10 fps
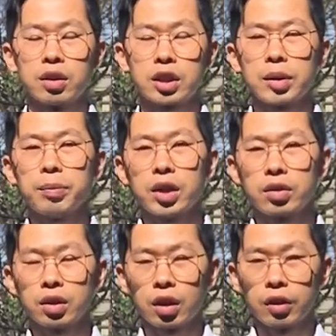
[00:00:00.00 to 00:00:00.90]

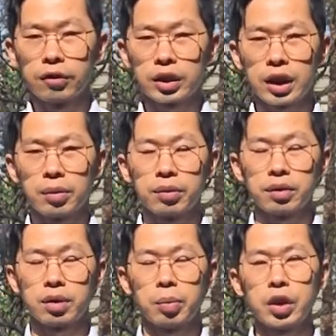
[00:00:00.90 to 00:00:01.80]
symptoms of
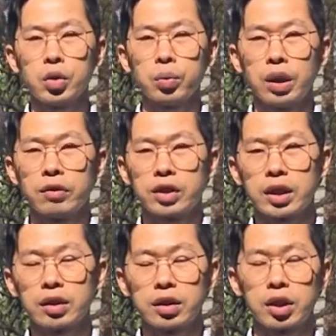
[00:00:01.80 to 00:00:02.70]
the patient will have
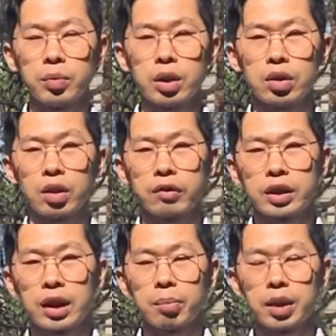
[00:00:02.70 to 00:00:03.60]
the symptoms of
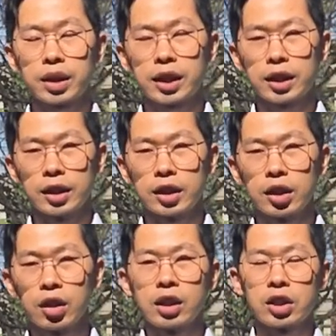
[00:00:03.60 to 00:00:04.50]
stomach heat,
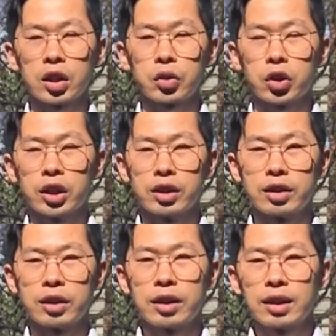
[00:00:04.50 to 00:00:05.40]
such as
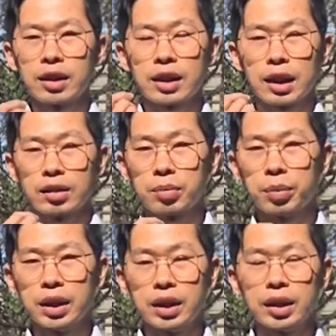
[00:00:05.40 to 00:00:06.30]
gums
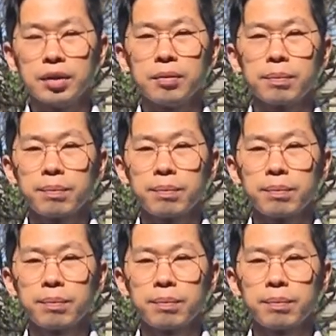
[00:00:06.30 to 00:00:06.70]
bleeding,